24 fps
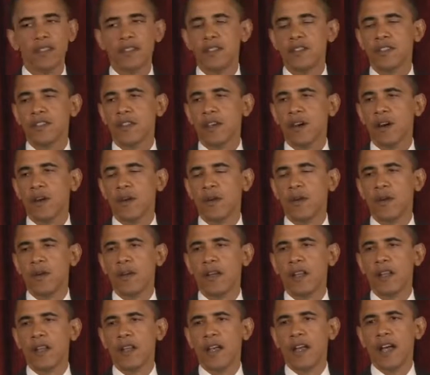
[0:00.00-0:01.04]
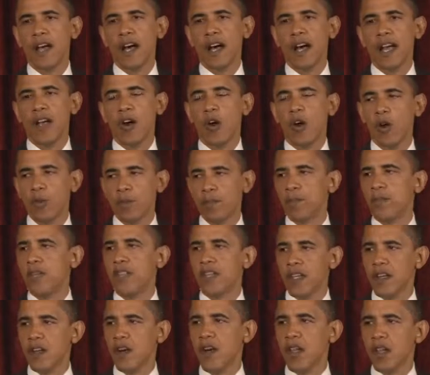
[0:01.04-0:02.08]
So I hope
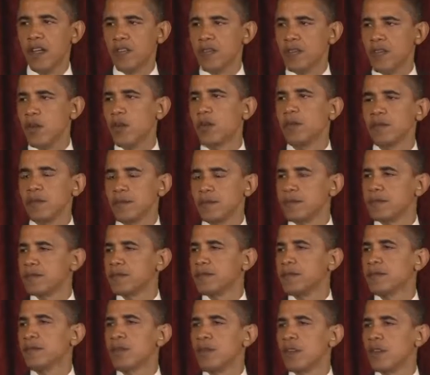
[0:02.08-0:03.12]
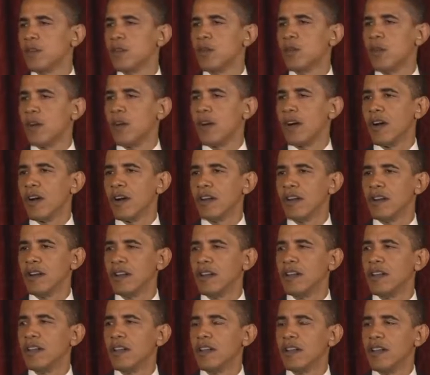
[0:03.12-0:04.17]
that all of you who are
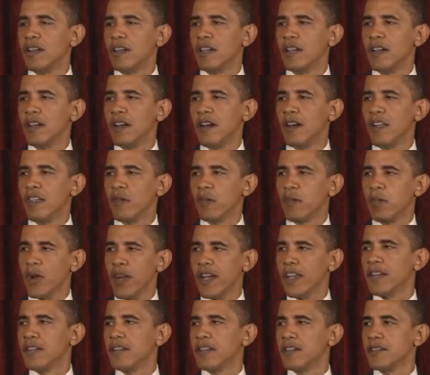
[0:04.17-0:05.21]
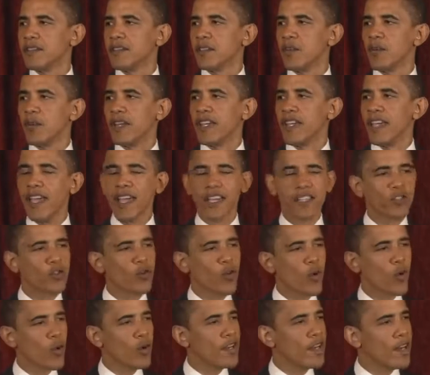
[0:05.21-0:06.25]
on the brink of doing
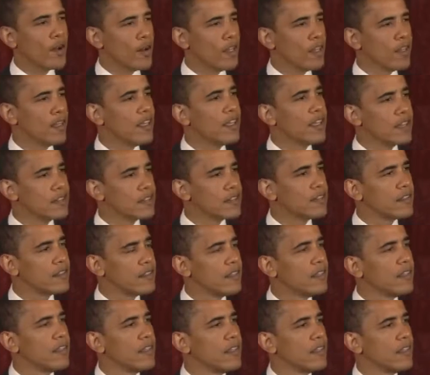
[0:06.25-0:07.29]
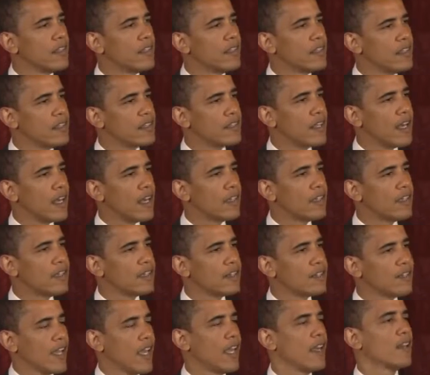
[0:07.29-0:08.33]
extraordinary things decide to
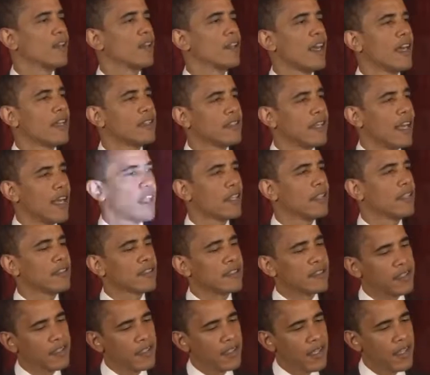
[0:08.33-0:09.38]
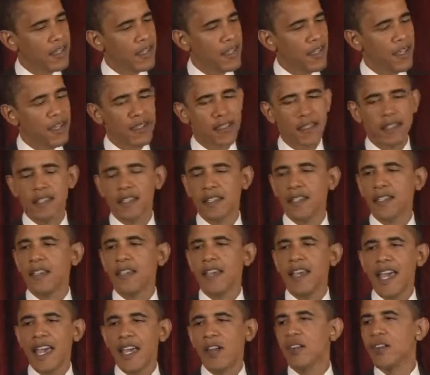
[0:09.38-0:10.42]
channel that talent and that
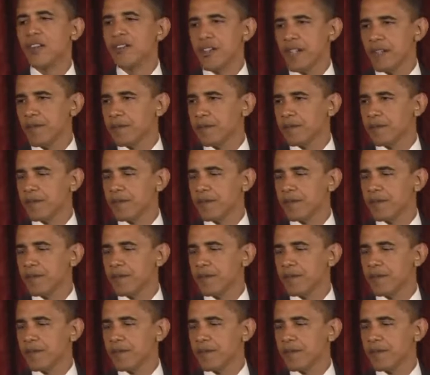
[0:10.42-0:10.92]
energy